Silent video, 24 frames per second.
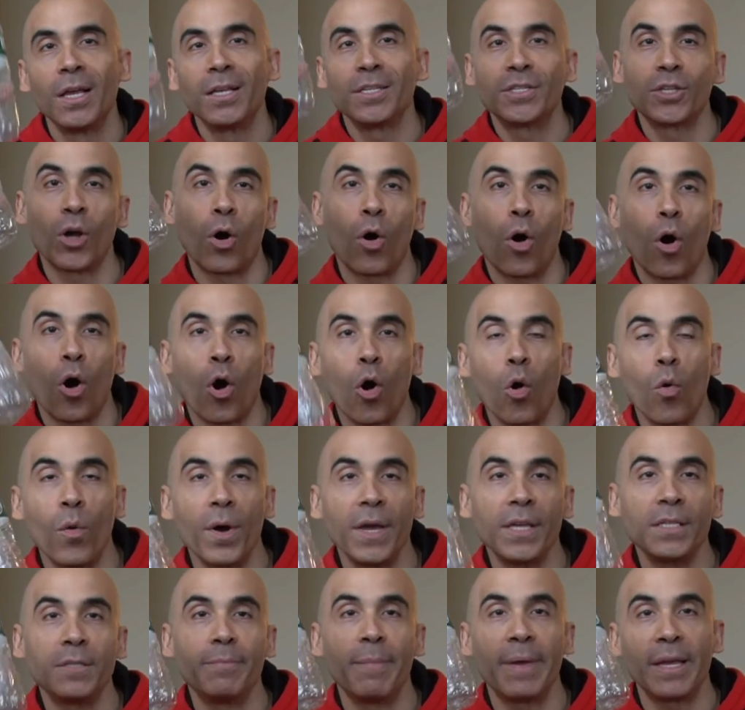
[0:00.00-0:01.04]
so
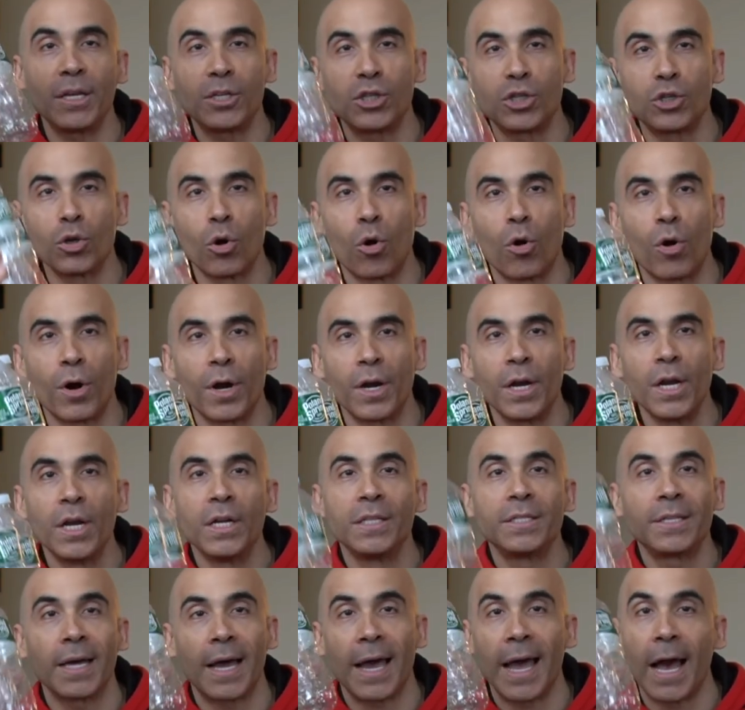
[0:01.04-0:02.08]
always make sure
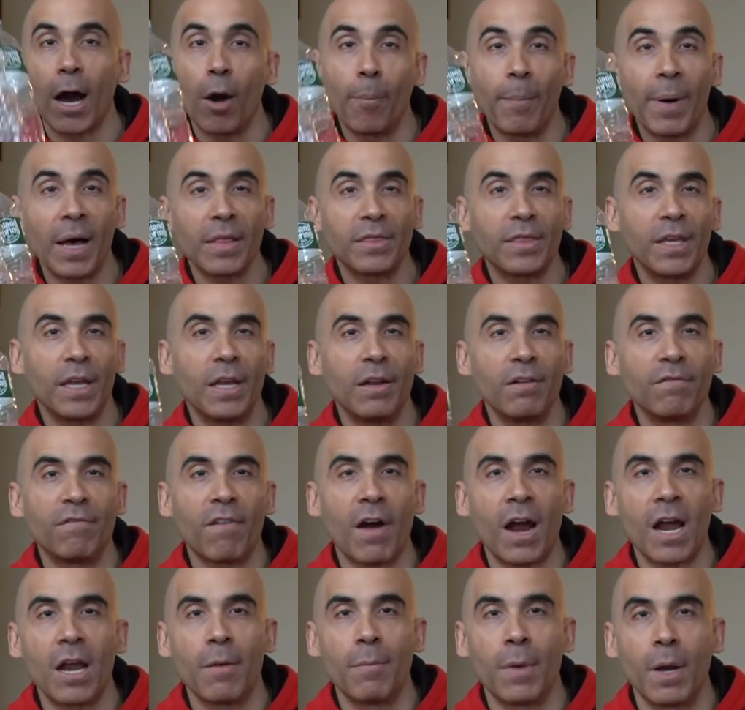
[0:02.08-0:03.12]
to help out the
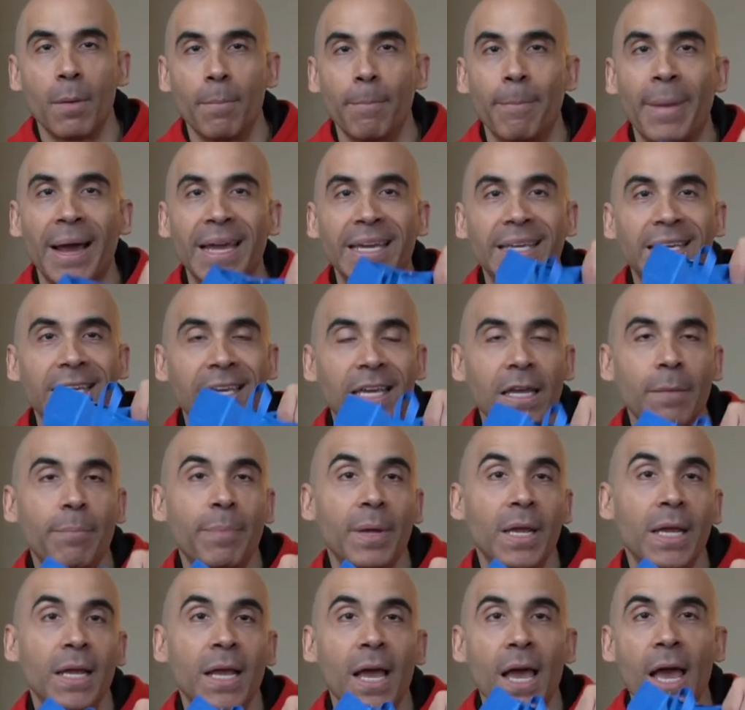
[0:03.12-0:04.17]
environment by
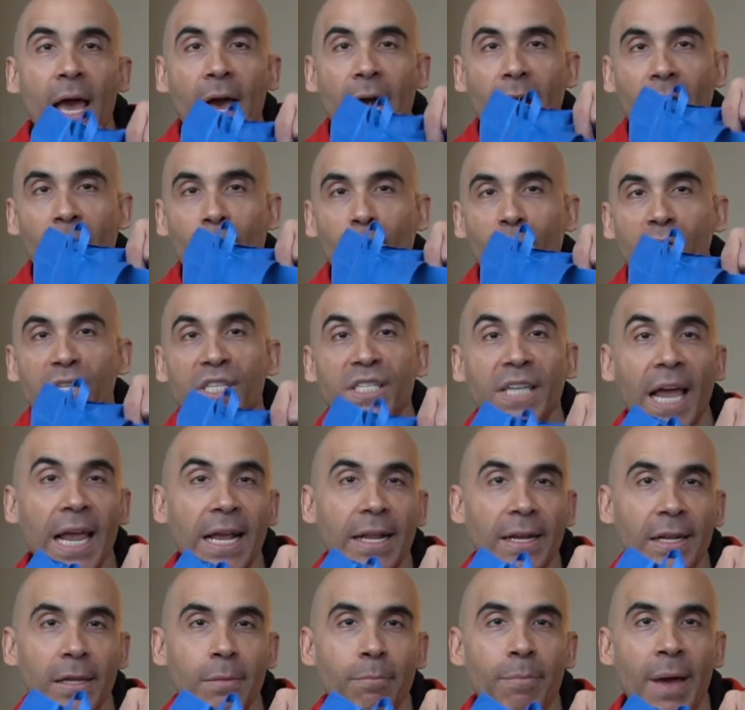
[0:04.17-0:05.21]
keeping a
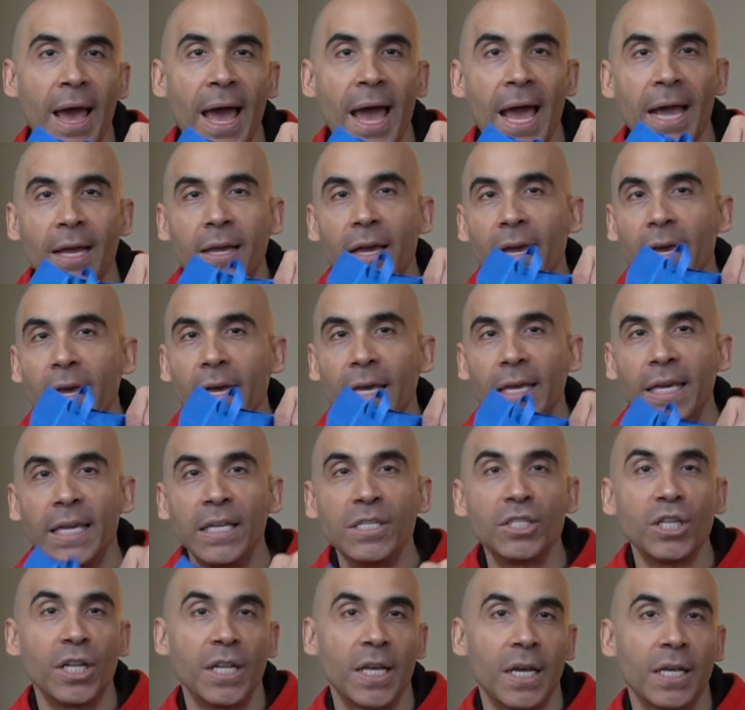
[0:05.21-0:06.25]
recycling bag
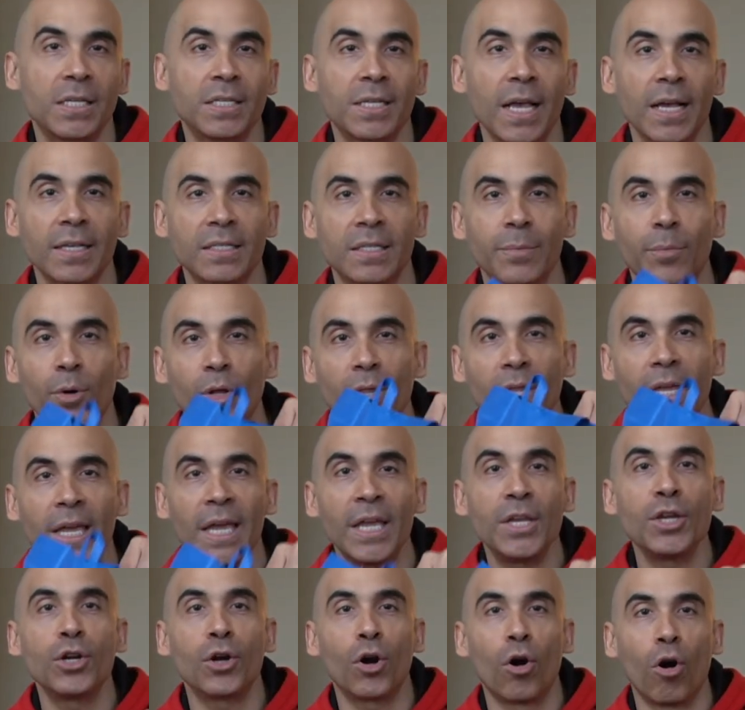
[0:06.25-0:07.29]
easily accessible
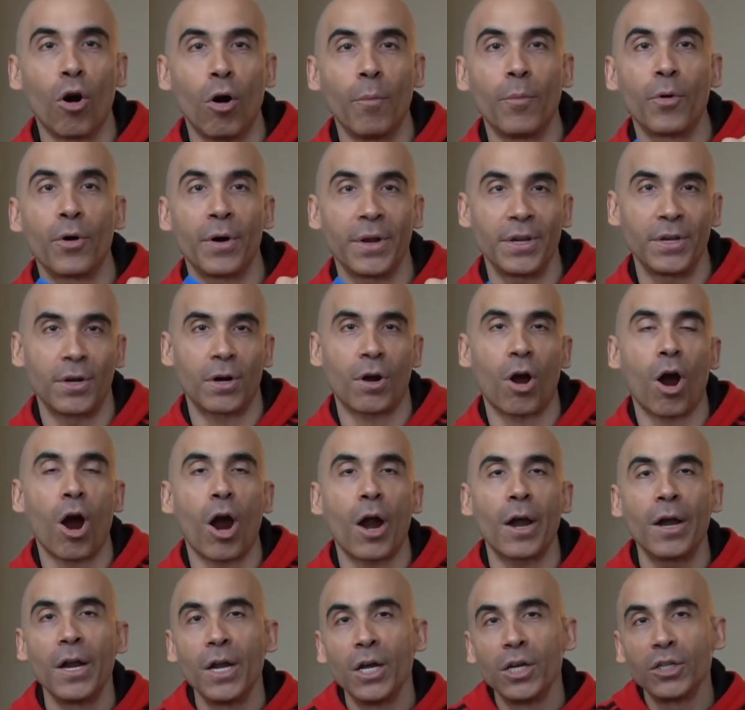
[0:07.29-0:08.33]
in your home or in your
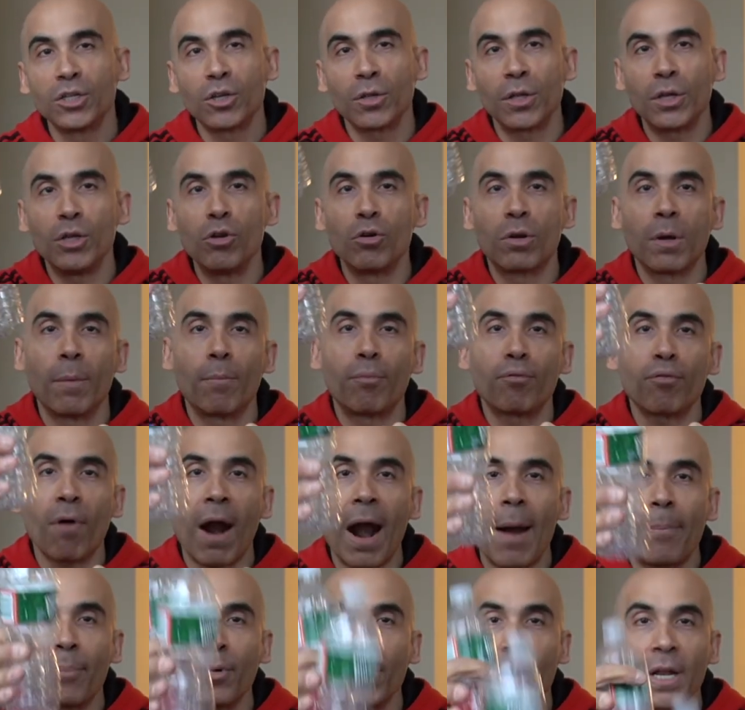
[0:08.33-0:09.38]
car so that you can
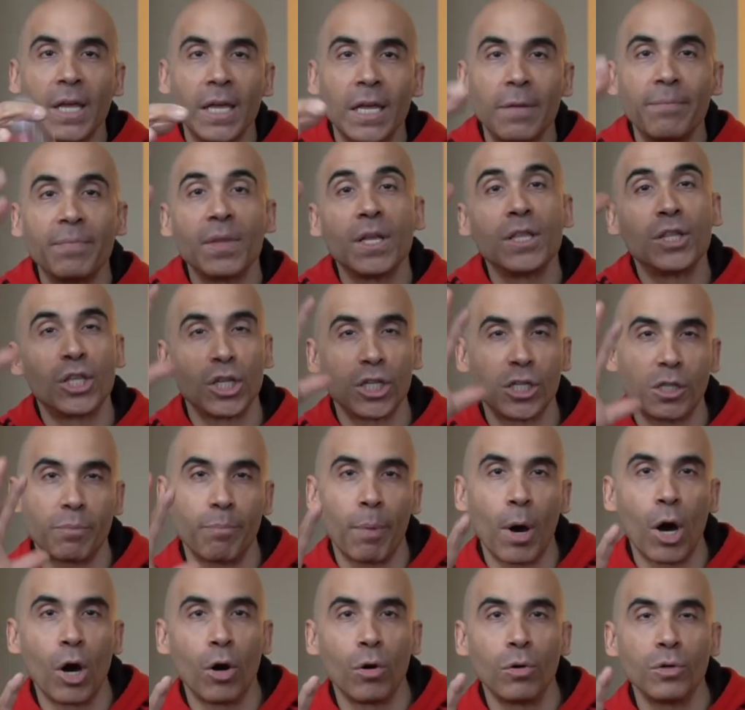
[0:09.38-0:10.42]
properly
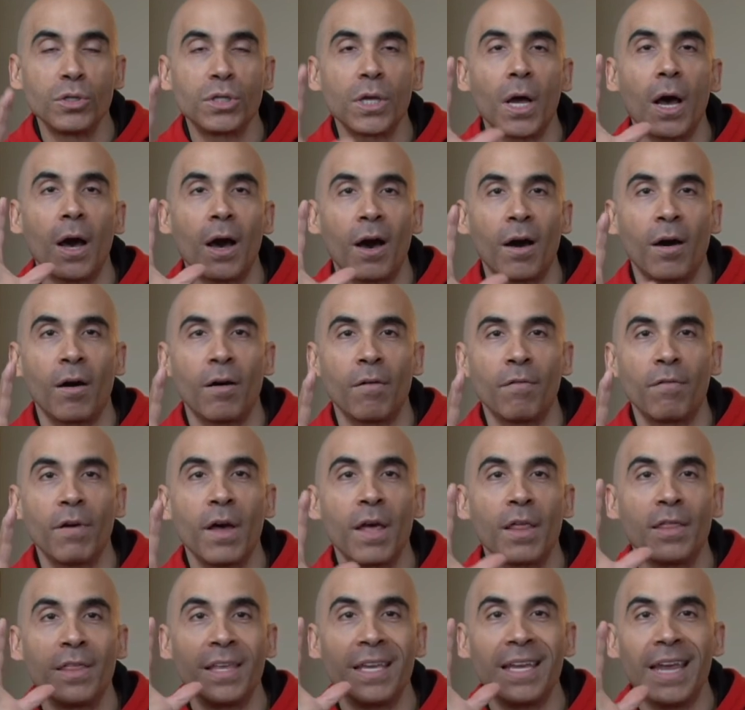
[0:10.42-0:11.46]
dispose
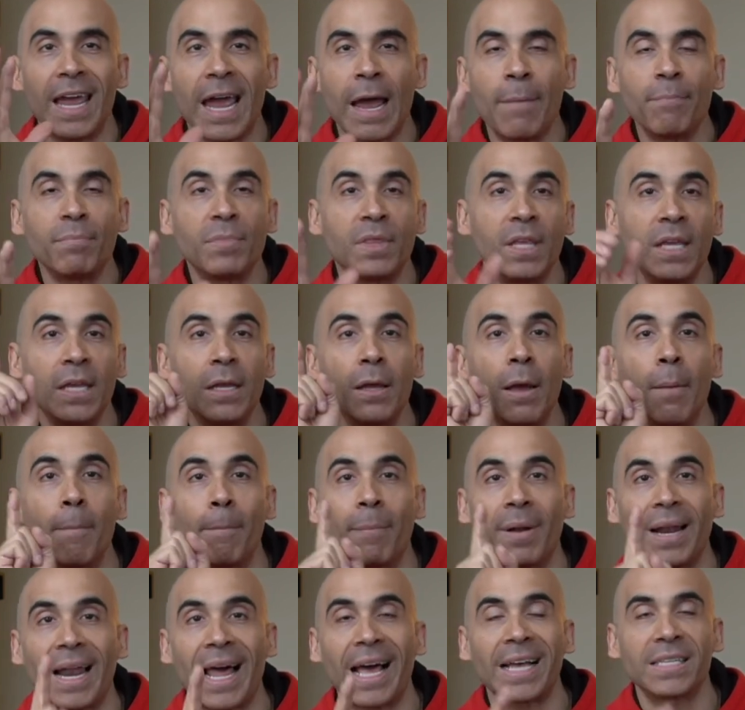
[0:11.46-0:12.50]
of the empty
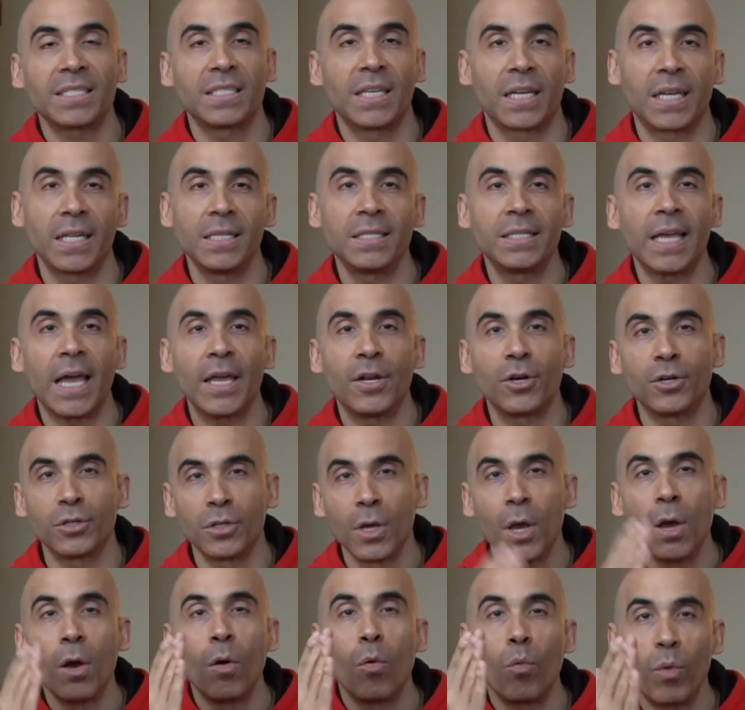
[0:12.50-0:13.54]
plastic containers,